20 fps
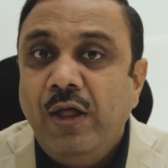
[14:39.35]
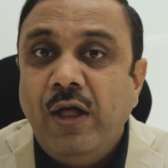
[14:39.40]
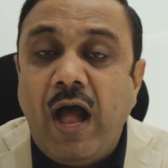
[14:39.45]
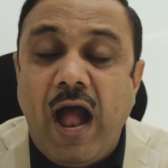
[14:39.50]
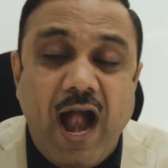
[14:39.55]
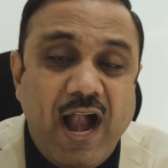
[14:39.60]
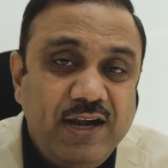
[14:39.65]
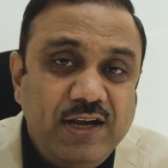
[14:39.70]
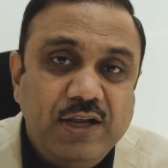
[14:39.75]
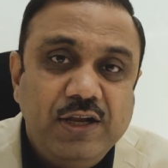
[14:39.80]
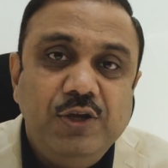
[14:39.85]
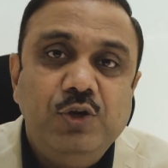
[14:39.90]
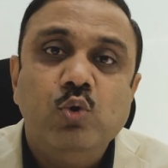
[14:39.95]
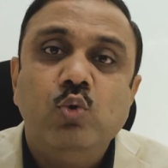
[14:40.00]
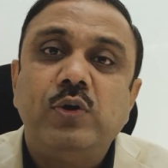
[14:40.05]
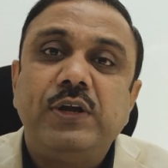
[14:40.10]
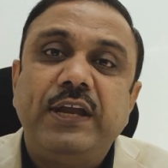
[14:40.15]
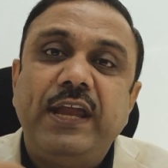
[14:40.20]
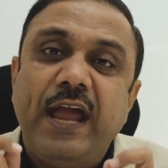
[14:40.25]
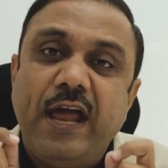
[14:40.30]
And
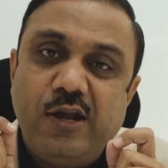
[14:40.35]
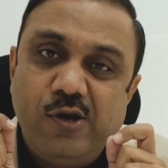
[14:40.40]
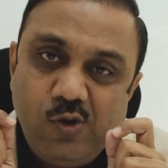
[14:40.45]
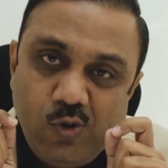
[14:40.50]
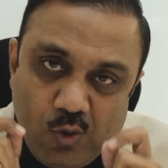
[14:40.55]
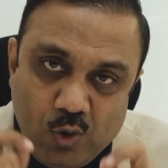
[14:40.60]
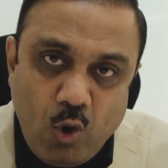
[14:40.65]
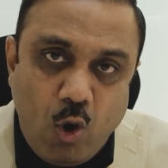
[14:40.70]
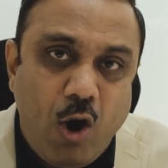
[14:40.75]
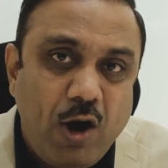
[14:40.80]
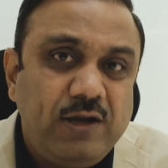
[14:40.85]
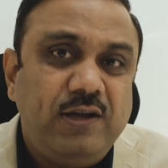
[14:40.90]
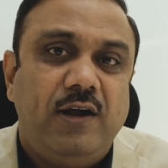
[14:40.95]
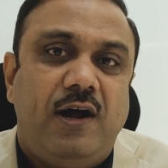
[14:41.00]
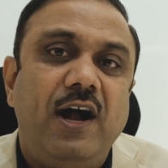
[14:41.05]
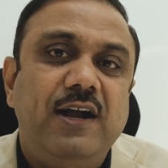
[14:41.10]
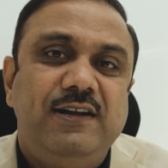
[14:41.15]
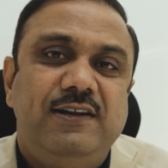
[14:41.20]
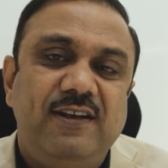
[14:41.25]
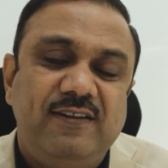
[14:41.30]
you cannot
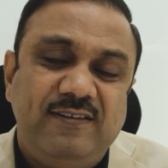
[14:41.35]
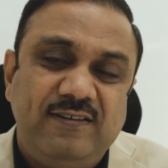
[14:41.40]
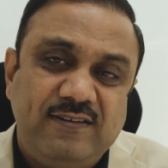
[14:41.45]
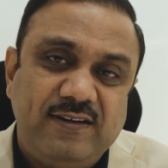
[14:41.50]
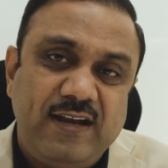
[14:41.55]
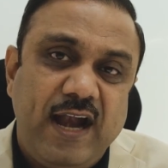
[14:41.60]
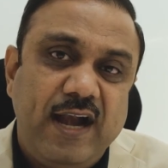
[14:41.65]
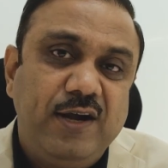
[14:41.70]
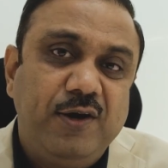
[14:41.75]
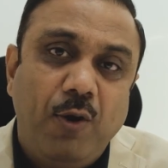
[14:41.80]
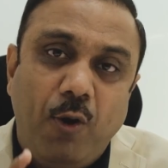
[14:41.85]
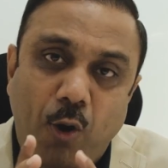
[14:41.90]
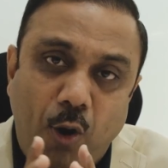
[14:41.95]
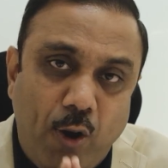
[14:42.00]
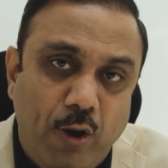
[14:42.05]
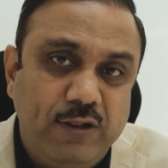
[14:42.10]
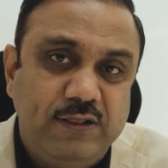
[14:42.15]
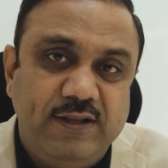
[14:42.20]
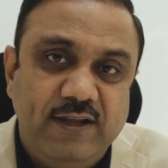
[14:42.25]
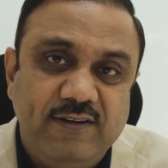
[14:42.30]
understand
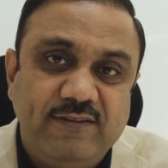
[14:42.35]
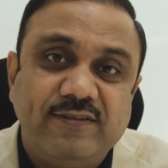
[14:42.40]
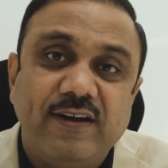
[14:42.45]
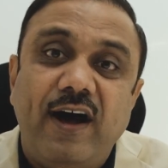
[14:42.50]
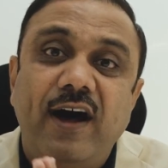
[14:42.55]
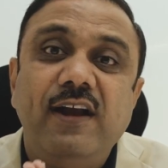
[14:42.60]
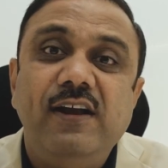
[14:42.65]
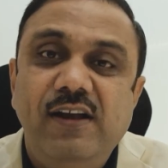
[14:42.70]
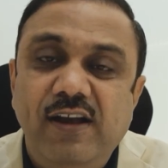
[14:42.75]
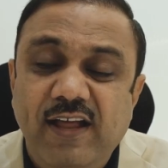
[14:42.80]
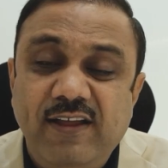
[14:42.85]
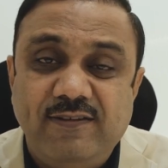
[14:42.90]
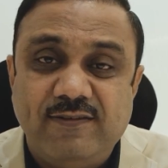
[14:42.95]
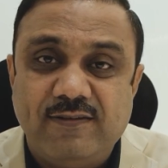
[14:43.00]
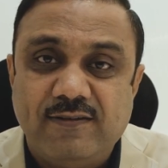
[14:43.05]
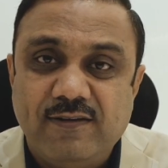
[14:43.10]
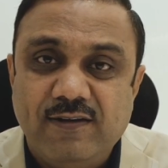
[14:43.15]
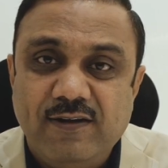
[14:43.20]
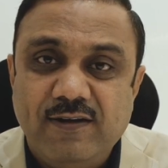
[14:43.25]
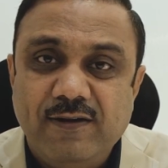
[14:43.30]
all this
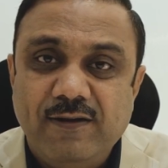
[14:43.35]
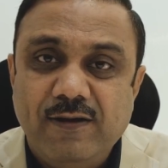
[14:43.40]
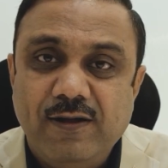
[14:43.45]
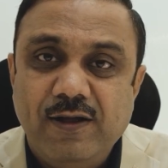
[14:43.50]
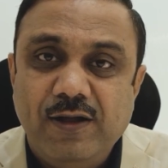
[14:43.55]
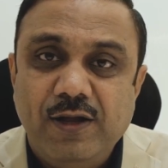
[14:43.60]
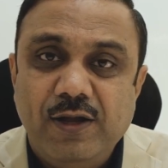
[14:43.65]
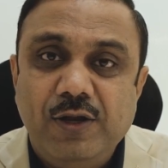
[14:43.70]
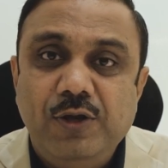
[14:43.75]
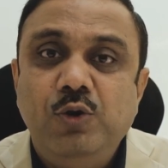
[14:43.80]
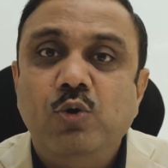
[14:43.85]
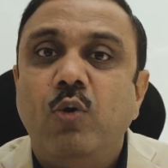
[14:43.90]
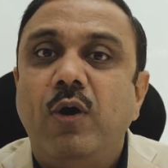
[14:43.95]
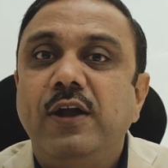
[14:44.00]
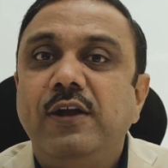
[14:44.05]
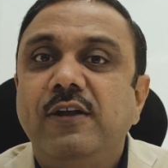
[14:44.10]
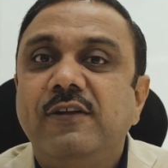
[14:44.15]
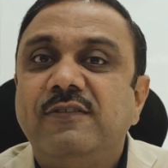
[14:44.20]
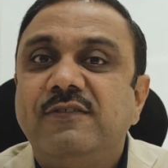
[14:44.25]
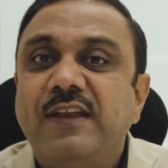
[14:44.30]
unless you
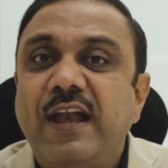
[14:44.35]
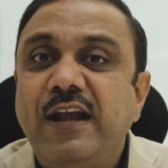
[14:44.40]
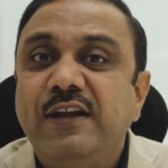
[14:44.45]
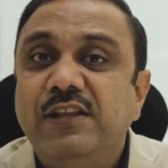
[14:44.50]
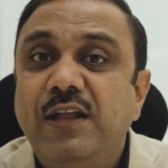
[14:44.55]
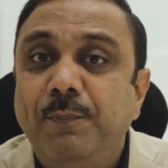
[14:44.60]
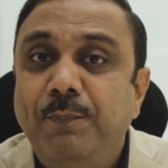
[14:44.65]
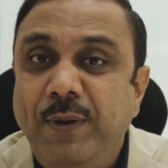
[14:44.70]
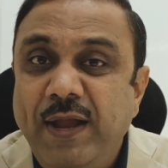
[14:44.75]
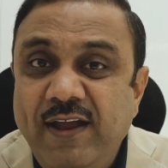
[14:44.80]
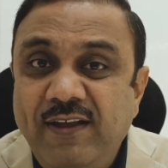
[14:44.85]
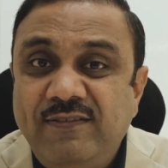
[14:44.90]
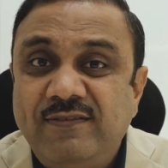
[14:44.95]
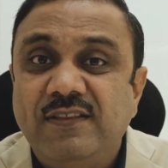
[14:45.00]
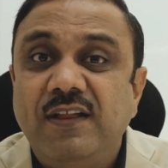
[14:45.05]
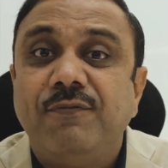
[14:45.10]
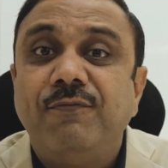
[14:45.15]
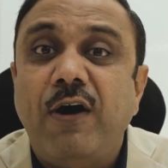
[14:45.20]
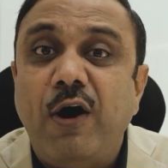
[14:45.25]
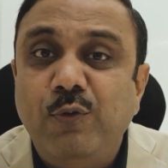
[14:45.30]
understand the base,
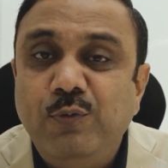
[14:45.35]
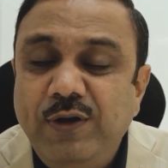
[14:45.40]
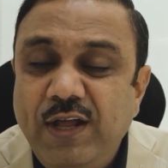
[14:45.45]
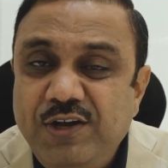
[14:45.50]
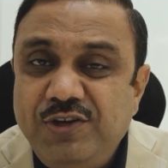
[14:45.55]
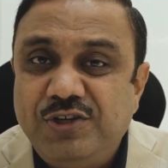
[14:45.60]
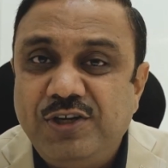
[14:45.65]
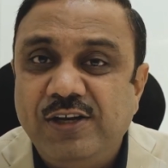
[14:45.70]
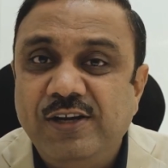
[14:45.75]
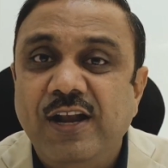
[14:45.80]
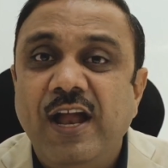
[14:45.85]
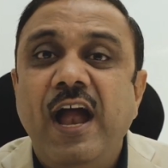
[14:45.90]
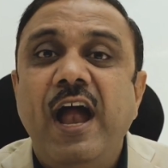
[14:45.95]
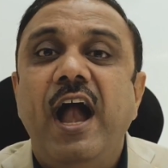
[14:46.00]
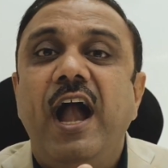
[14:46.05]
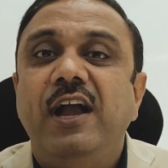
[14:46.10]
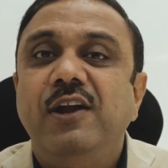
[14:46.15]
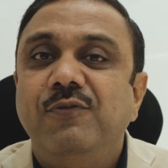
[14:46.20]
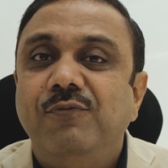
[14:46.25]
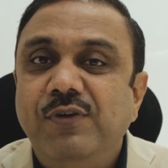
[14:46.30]
the foundation,
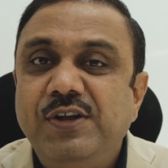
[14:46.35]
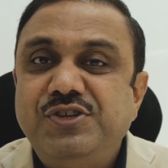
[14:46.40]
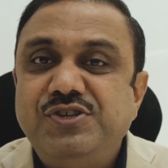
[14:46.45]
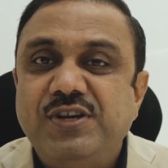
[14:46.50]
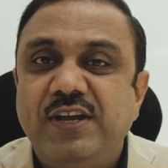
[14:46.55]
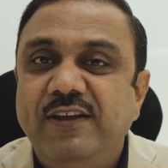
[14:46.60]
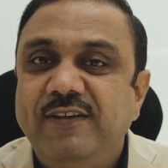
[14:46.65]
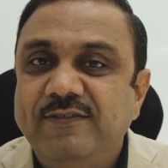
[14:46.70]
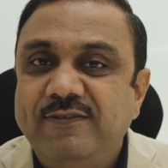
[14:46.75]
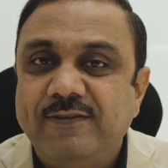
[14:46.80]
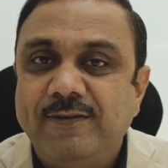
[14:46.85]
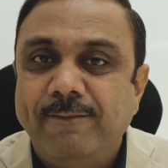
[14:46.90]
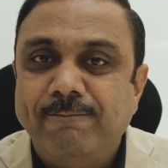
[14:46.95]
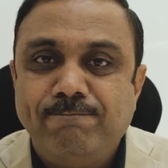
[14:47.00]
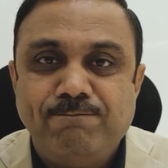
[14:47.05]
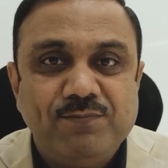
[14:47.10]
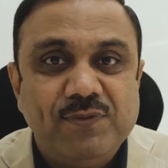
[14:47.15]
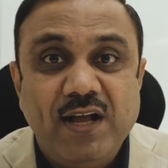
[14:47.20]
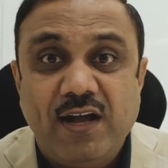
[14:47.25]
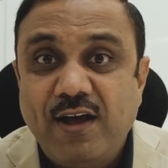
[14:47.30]
and which is
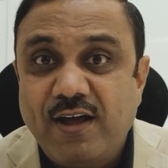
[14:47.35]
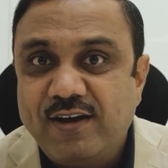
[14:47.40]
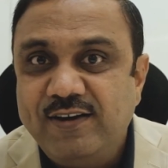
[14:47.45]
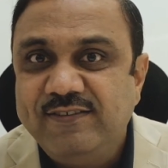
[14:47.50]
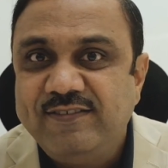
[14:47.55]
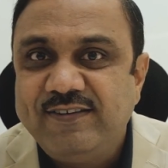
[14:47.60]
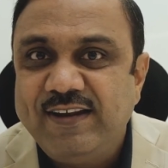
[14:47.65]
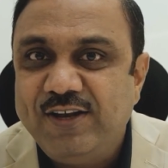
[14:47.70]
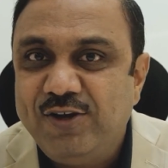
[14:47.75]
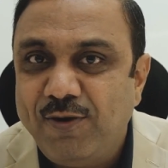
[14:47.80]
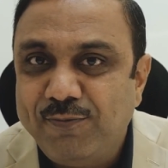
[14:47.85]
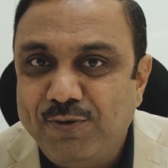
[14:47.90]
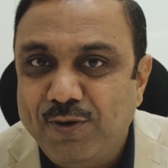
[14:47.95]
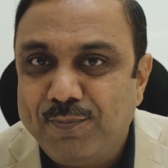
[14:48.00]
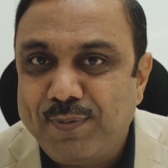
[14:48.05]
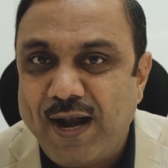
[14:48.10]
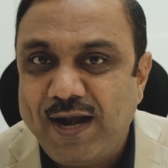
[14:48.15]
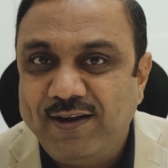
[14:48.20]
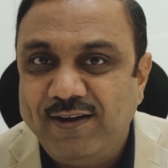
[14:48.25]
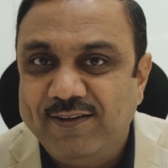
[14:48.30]
the current stage of your
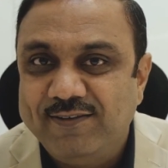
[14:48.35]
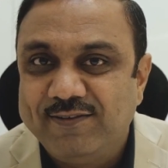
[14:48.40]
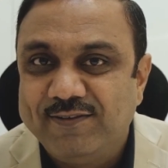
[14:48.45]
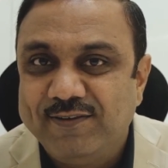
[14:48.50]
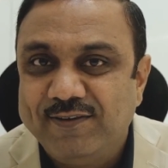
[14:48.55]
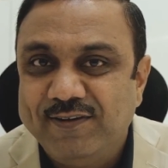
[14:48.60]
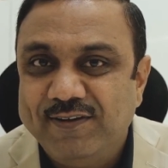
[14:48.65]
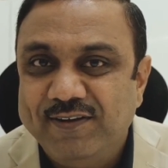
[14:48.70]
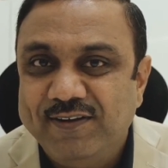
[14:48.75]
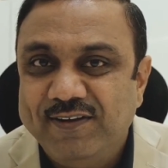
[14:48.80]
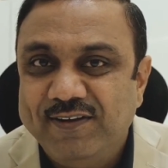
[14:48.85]
practice.